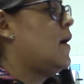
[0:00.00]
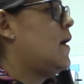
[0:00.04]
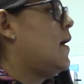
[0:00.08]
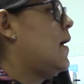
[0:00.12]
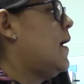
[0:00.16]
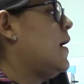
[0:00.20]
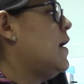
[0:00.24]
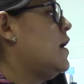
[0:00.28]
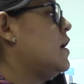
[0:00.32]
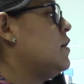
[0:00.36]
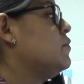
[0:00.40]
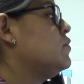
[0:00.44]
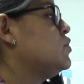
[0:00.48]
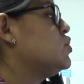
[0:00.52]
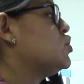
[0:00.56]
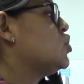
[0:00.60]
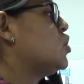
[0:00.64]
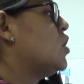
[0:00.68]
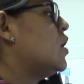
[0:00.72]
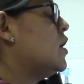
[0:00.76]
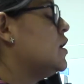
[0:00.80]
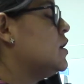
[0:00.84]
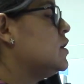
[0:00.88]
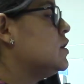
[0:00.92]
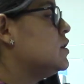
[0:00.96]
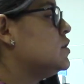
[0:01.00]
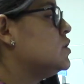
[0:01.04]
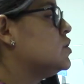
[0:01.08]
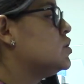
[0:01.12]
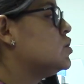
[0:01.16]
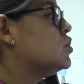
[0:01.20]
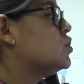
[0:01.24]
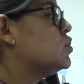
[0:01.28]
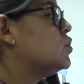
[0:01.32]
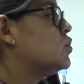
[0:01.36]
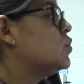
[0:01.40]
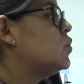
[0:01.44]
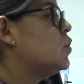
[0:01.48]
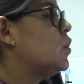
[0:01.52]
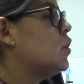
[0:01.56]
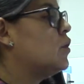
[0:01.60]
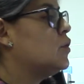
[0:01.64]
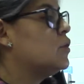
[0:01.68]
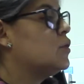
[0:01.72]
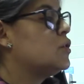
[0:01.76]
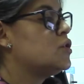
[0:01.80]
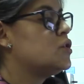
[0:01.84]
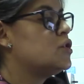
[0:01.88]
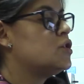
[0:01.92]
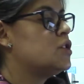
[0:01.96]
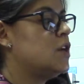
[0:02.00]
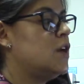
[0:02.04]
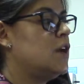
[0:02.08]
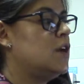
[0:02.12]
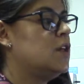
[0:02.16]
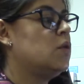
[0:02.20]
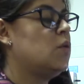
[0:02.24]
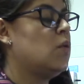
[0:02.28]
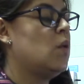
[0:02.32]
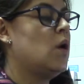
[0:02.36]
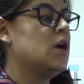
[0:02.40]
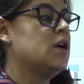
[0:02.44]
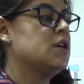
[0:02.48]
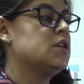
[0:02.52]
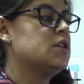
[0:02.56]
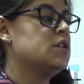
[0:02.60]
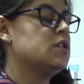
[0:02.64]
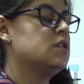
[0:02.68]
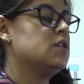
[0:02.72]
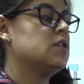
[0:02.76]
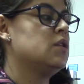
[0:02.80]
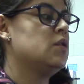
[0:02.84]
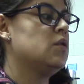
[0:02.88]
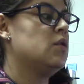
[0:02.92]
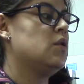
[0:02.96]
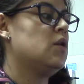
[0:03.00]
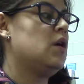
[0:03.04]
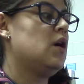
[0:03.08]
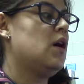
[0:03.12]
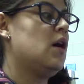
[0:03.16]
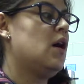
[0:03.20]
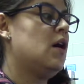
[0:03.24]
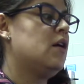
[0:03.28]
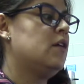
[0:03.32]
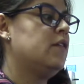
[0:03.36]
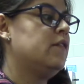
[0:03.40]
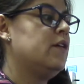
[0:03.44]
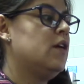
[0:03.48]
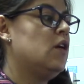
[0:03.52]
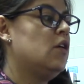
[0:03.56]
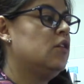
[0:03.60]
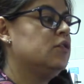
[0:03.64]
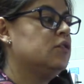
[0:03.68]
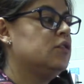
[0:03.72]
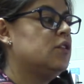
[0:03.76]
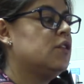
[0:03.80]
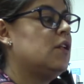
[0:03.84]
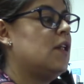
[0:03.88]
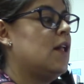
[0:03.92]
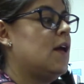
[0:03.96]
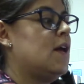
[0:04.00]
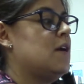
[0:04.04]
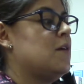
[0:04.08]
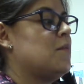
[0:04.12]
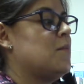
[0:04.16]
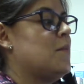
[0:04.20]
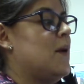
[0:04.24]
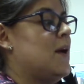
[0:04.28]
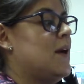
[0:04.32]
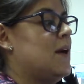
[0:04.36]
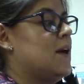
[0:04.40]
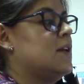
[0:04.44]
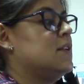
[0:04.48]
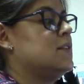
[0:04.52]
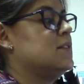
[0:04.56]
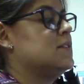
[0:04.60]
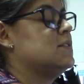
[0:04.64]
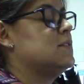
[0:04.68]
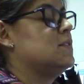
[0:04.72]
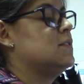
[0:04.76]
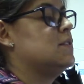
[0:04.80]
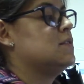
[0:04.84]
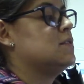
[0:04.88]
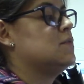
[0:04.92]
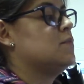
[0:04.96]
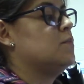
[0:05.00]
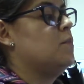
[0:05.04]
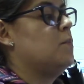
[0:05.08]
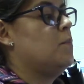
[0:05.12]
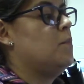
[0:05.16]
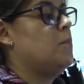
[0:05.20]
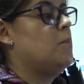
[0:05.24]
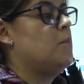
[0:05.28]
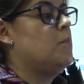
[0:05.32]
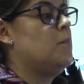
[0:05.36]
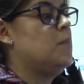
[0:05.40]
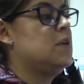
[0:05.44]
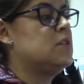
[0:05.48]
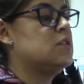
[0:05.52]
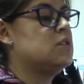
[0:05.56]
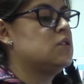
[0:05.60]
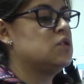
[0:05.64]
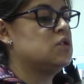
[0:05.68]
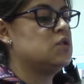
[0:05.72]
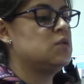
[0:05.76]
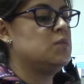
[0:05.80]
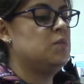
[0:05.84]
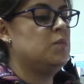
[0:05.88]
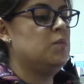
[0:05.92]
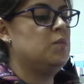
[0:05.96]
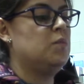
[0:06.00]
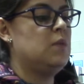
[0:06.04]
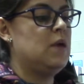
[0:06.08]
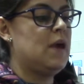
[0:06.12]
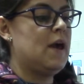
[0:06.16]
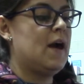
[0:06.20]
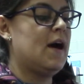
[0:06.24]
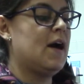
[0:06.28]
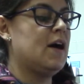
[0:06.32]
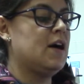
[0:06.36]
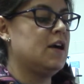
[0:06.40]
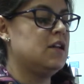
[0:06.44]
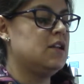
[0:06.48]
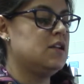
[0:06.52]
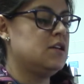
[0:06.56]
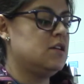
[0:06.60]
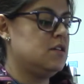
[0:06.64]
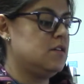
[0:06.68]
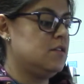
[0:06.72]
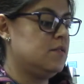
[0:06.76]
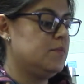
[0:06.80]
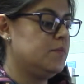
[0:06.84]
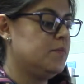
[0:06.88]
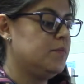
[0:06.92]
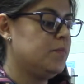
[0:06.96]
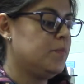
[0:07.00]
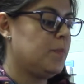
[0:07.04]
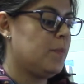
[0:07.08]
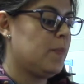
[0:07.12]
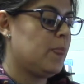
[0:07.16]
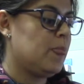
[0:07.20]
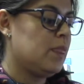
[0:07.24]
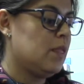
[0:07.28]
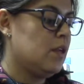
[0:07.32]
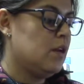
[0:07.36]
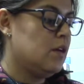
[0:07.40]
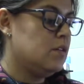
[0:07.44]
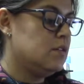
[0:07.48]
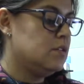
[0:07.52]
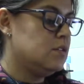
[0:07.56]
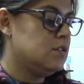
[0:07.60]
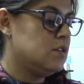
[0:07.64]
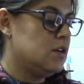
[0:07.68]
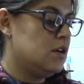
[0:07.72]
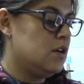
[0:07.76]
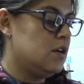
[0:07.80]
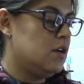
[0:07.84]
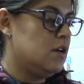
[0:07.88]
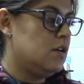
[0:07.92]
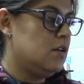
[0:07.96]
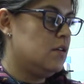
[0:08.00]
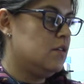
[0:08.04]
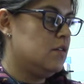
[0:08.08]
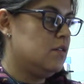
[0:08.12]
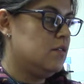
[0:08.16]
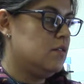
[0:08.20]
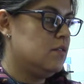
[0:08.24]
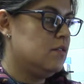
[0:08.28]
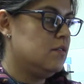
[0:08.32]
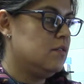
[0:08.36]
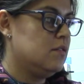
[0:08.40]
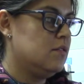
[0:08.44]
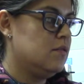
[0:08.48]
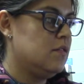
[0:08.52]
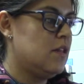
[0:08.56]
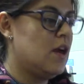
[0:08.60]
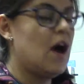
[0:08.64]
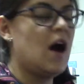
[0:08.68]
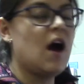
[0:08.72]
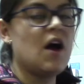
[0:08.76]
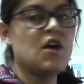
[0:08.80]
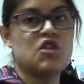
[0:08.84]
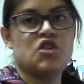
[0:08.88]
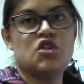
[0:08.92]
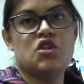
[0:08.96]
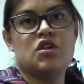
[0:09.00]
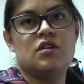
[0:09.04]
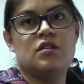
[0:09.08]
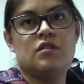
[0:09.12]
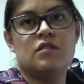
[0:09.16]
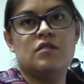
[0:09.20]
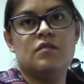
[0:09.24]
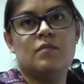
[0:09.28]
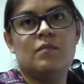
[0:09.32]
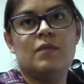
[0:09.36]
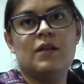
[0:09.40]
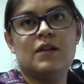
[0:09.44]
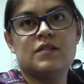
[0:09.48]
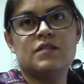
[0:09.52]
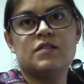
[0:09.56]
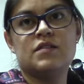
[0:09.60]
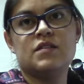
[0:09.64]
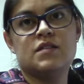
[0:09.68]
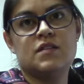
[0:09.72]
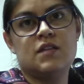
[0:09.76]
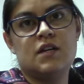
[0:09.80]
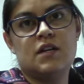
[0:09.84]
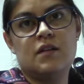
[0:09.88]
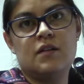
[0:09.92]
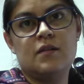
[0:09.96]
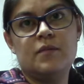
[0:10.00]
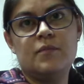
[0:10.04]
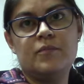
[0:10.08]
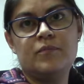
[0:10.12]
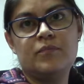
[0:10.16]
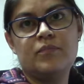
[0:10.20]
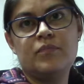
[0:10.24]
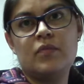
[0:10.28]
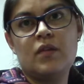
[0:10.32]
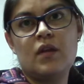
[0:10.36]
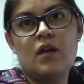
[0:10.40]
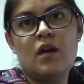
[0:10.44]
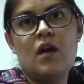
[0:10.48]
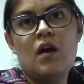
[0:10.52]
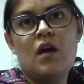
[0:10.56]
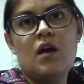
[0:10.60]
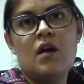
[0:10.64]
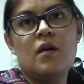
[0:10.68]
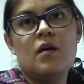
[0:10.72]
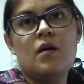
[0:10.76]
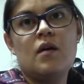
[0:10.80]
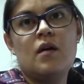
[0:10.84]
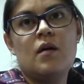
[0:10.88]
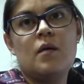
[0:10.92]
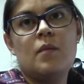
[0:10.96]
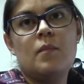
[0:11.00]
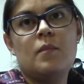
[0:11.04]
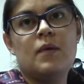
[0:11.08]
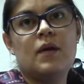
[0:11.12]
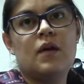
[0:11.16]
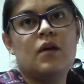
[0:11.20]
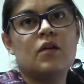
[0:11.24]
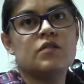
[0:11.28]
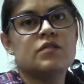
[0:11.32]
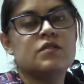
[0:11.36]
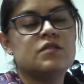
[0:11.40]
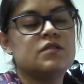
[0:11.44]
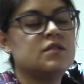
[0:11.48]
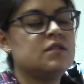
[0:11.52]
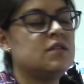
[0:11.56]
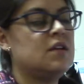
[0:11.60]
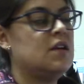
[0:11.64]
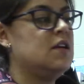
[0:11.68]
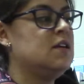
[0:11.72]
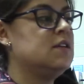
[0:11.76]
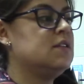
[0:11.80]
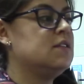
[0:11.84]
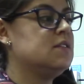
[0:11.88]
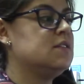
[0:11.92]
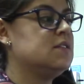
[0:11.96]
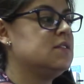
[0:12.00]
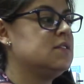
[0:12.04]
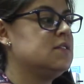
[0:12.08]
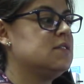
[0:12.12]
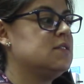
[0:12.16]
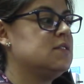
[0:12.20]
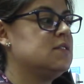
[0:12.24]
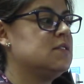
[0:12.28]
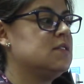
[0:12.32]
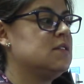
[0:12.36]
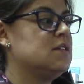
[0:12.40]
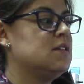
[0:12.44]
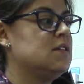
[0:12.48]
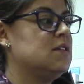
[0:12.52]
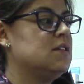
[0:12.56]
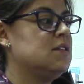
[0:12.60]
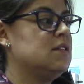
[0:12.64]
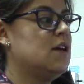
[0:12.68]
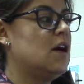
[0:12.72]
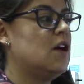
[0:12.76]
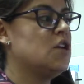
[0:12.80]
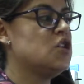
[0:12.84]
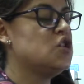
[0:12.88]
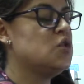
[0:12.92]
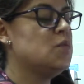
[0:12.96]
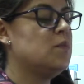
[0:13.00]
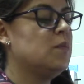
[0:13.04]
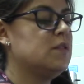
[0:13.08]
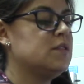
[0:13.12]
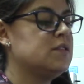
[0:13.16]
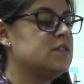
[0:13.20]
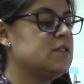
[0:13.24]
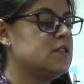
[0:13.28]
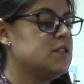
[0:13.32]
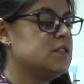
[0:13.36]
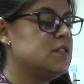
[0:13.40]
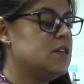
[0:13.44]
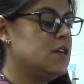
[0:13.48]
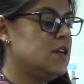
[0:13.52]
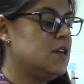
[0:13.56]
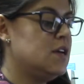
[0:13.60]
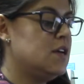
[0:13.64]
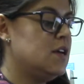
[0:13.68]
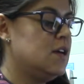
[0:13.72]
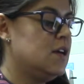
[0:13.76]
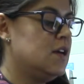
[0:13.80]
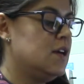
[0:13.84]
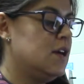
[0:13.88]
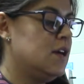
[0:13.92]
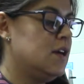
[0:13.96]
I am trying to understand what are the underlying mechanisms behind the hatching plasticity, because the hatching plasticity